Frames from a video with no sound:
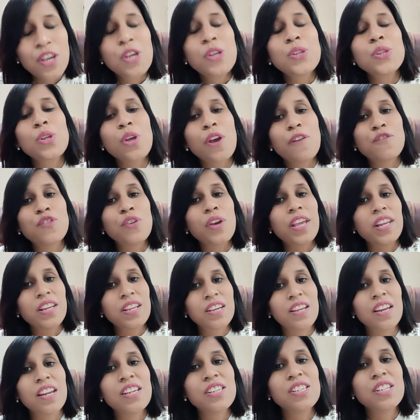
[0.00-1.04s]
So you have to
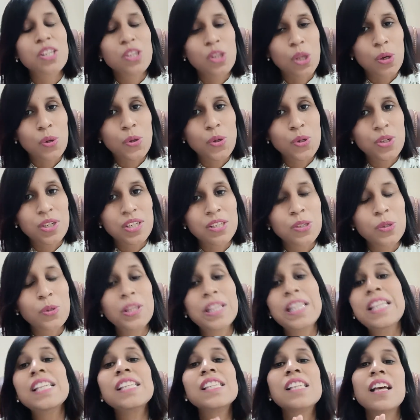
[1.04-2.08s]
encourage the solution. So
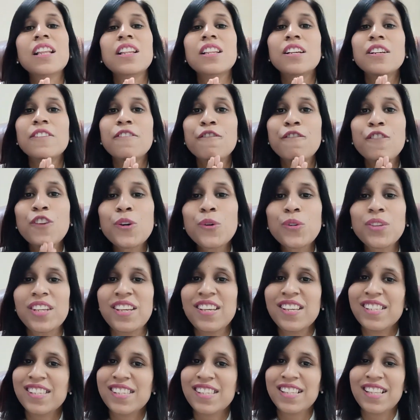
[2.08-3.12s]
these are the few
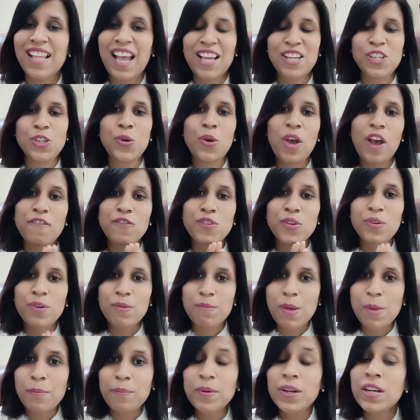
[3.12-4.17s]
things that you have to
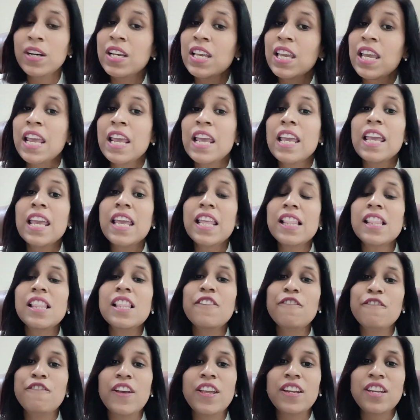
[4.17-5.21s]
remember in the
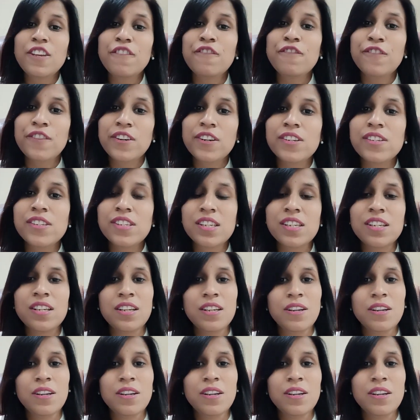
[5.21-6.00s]
very first